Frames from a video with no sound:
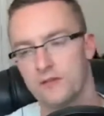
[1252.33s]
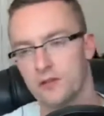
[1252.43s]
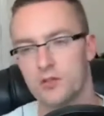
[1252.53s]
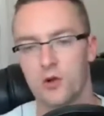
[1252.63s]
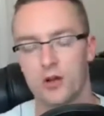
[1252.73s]
If
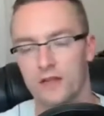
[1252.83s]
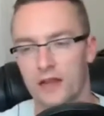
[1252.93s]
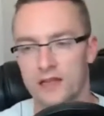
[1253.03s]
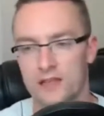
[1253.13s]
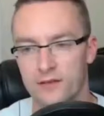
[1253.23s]
you join in the
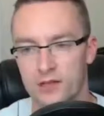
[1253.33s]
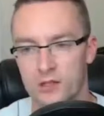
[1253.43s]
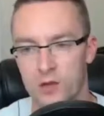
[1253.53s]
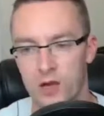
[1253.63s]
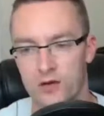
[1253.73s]
next
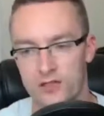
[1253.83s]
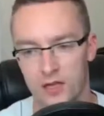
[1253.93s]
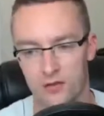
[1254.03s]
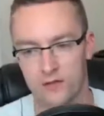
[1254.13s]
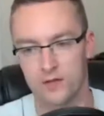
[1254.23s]
72 hours,
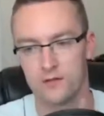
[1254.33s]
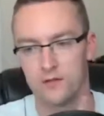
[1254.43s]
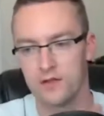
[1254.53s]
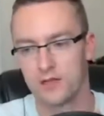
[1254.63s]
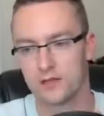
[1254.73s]
I'll give you
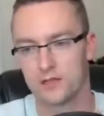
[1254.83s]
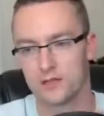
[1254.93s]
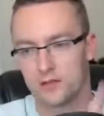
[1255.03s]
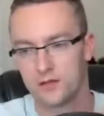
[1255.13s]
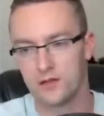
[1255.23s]

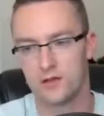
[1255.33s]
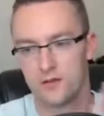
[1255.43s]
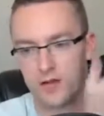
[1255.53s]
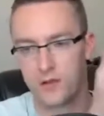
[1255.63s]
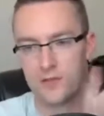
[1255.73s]
this
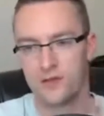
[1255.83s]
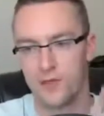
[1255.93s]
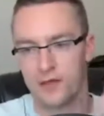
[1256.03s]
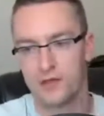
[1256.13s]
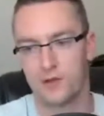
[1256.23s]
copy of
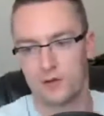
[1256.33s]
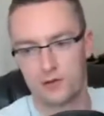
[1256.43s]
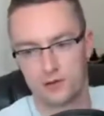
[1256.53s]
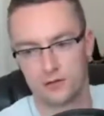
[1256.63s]
my ebook,